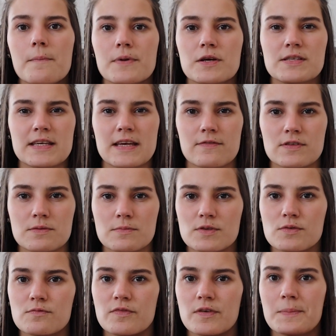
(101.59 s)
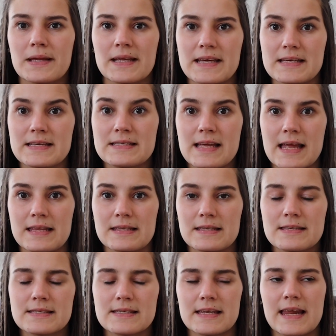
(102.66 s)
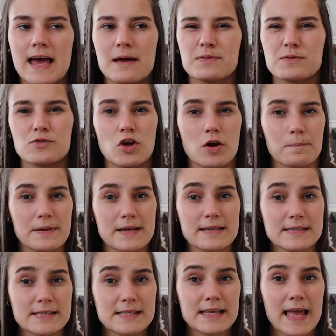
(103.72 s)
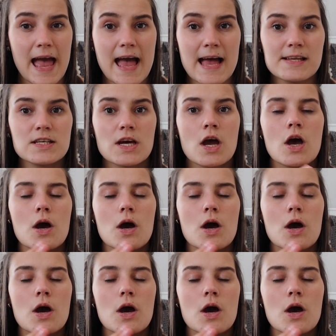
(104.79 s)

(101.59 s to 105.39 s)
because it gives them some familiar scents and helps them not be as scared.